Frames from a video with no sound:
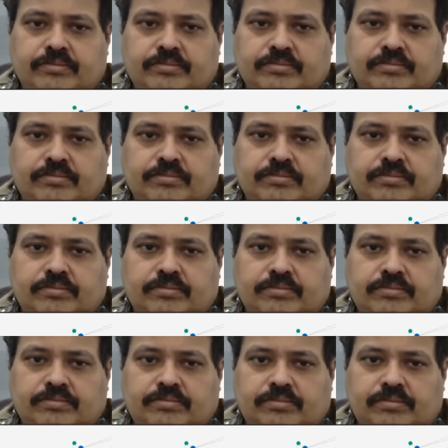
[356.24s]

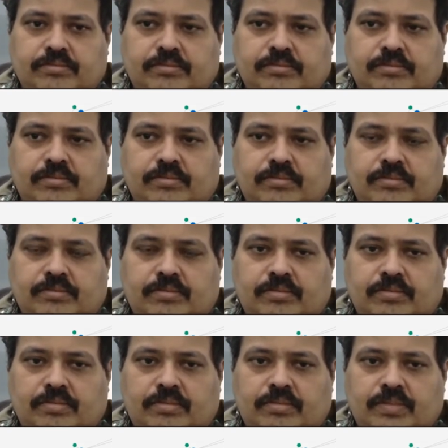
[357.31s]

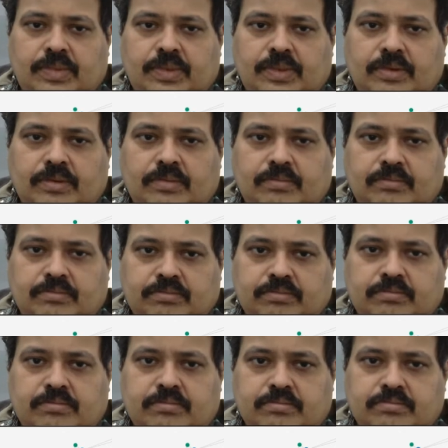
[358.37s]

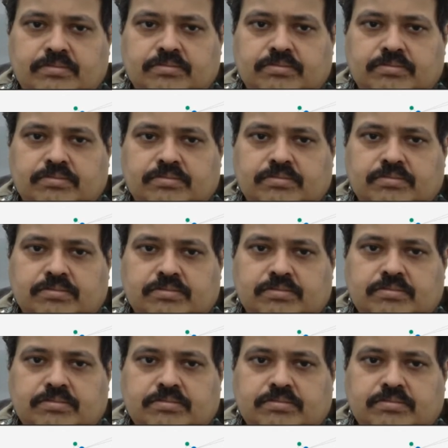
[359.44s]

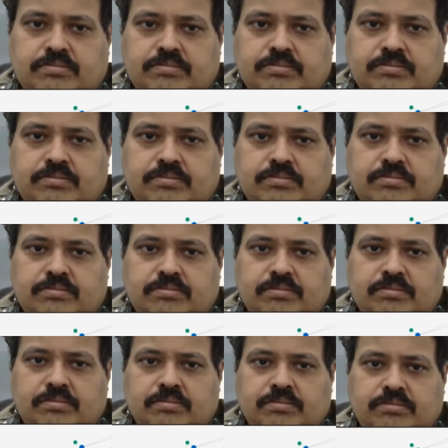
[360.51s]

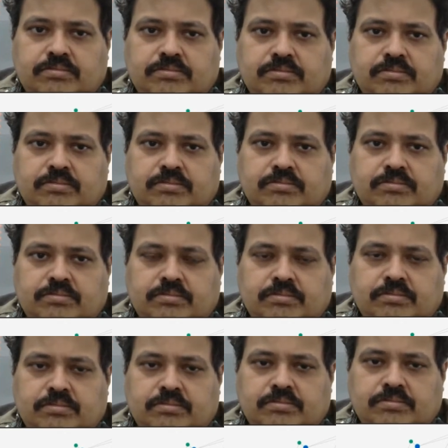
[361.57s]

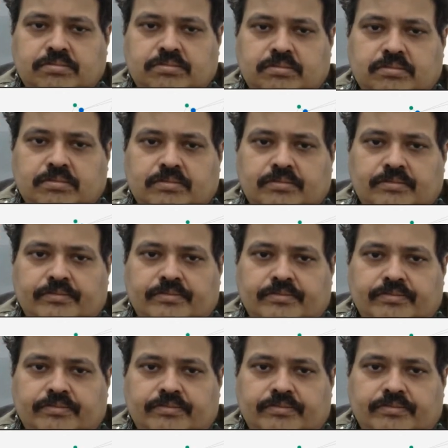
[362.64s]
No words are spoken by the person on screen.